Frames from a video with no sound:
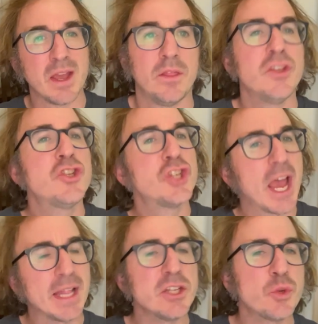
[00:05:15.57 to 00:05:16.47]
The
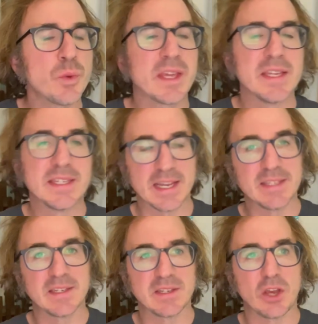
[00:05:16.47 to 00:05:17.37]
challenge with
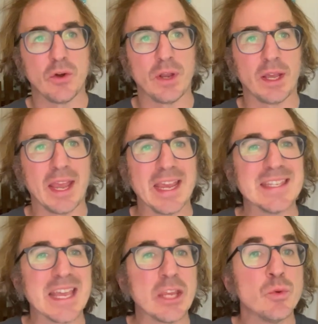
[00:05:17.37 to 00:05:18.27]
consensus coding is
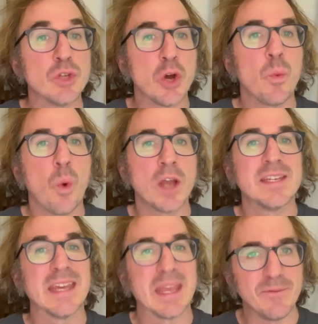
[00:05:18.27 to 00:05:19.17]
that you don't want
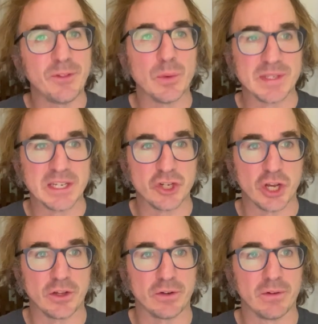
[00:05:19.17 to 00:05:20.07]
to influence each
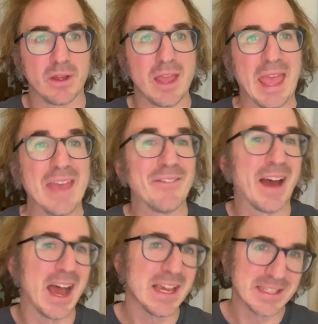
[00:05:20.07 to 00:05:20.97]
other. If
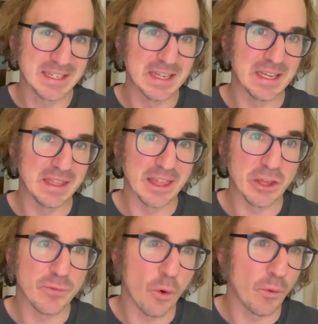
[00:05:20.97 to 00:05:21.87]
I see that
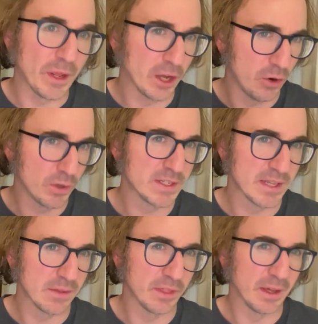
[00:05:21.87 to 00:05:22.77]
you've already coded
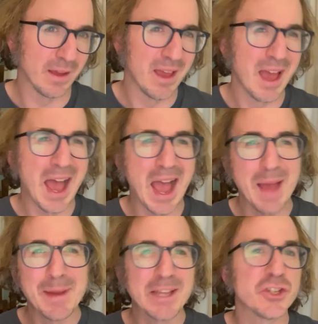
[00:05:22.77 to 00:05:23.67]
something, I
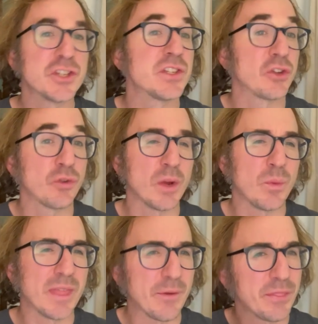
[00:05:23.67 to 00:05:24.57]
might just agree
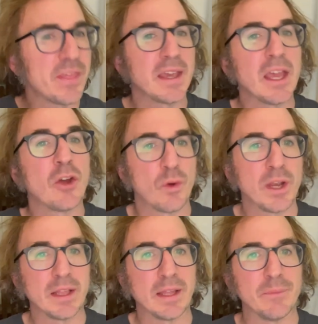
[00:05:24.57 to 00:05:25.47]
without thinking
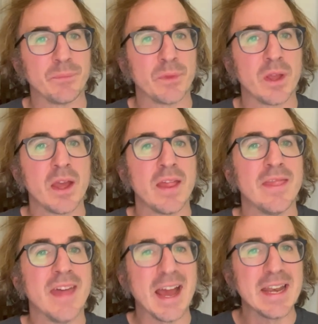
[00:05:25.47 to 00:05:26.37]
critically.
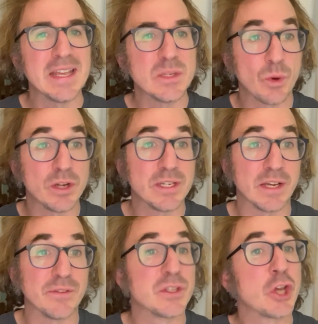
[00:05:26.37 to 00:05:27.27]
That is where
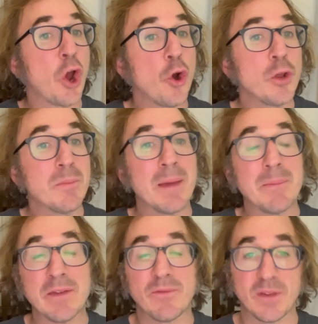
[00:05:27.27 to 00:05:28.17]
Delve's Coded by
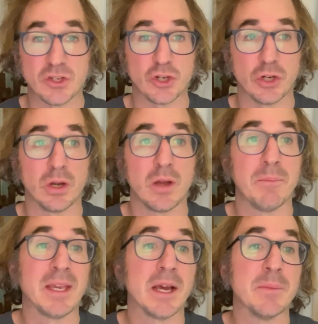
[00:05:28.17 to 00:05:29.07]
Me feature
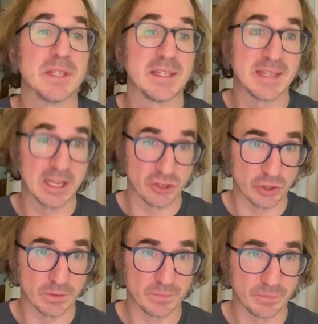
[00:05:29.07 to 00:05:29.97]
becomes essential.